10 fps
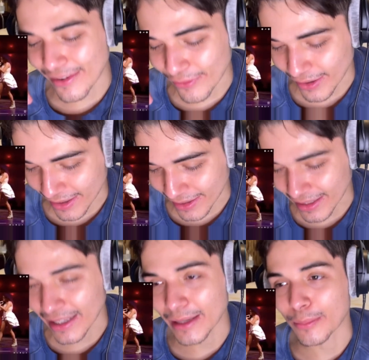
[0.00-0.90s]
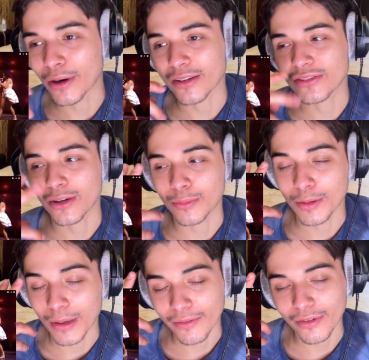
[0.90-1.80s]
fucking Linkin Park song, bro,
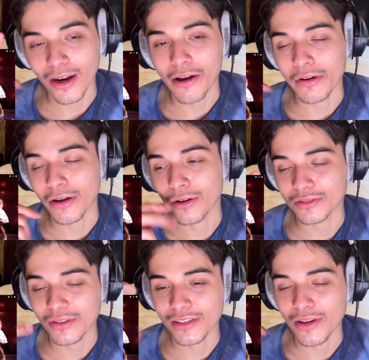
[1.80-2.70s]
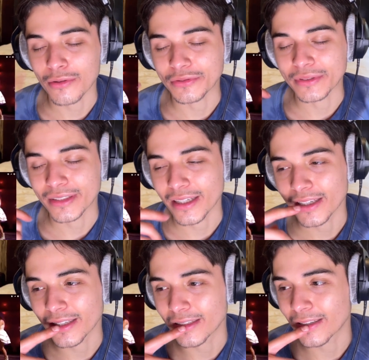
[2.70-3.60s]
but I forgot how it goes, so that's how I was
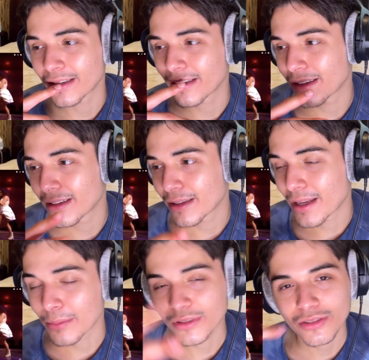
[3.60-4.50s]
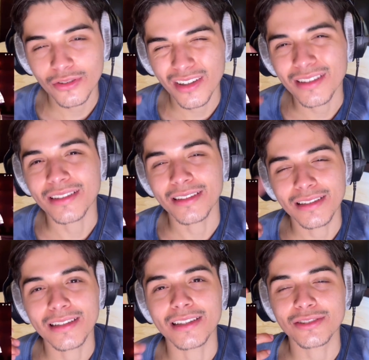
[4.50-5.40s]
reciting it. I'm just trying to
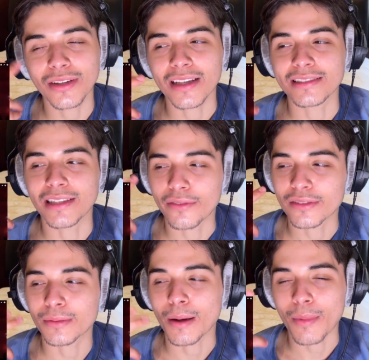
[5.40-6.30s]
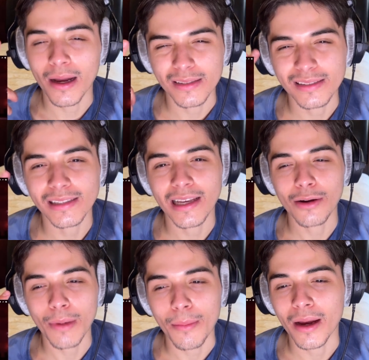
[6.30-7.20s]
let you guys delve into my mind, see how
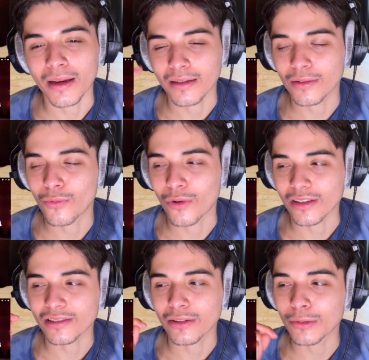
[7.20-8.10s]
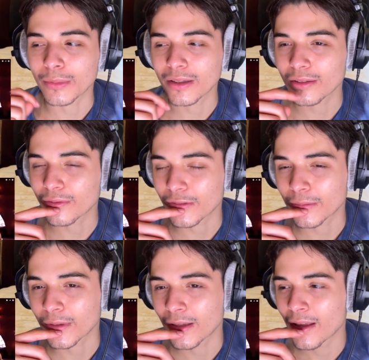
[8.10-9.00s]
my mind works a little bit. You feel
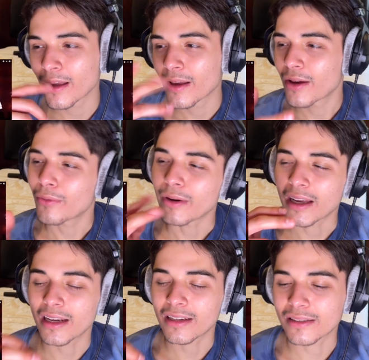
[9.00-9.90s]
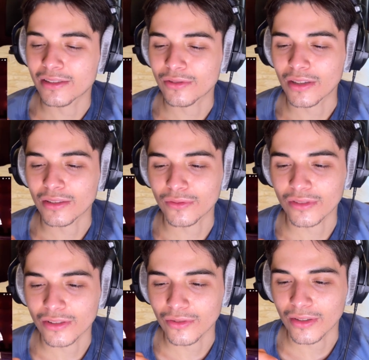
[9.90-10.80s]
me? When I get into stressful
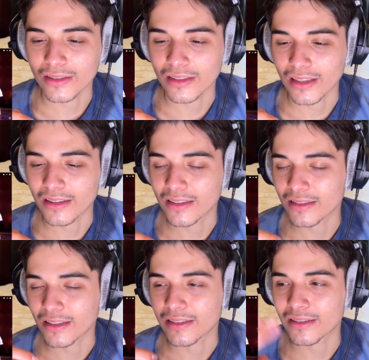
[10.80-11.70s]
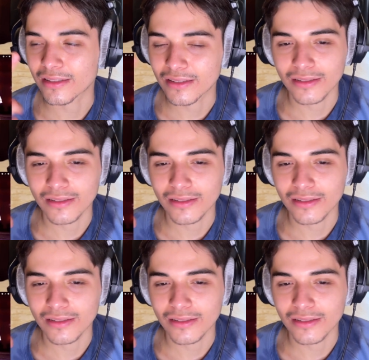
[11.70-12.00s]
situations like this, I just